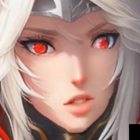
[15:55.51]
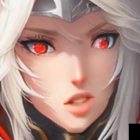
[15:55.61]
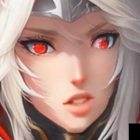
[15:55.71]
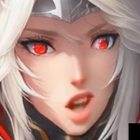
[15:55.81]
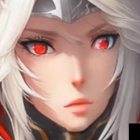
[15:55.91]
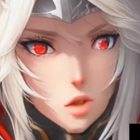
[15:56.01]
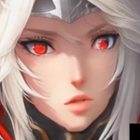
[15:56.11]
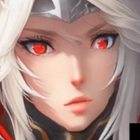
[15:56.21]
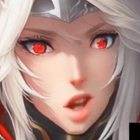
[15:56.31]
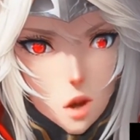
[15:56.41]
To stop
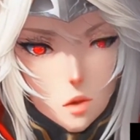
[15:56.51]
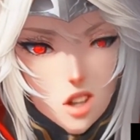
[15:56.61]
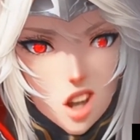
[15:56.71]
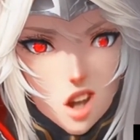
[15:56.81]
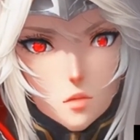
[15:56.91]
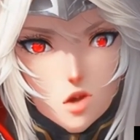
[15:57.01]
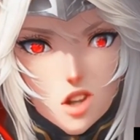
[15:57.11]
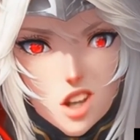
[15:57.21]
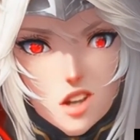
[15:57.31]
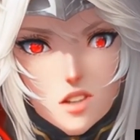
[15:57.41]
this from happening ever
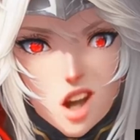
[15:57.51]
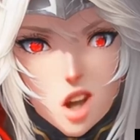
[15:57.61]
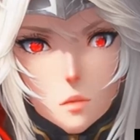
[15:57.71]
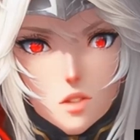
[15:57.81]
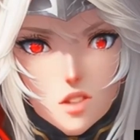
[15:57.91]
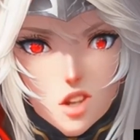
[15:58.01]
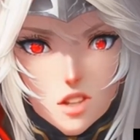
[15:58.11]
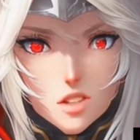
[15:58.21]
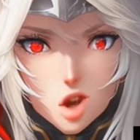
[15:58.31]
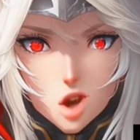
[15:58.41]
again, I must
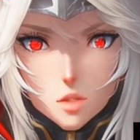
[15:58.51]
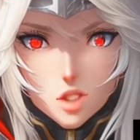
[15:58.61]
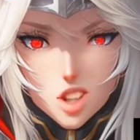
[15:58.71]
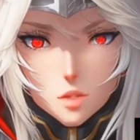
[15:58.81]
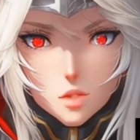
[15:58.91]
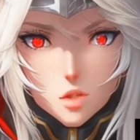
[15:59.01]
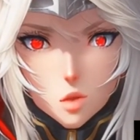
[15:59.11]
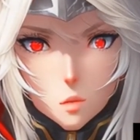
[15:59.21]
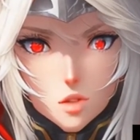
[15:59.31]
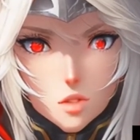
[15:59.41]
kill all the
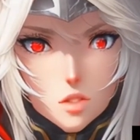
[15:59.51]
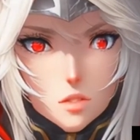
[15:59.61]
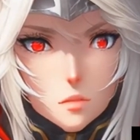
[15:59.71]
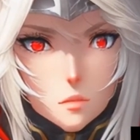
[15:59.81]
evildoers.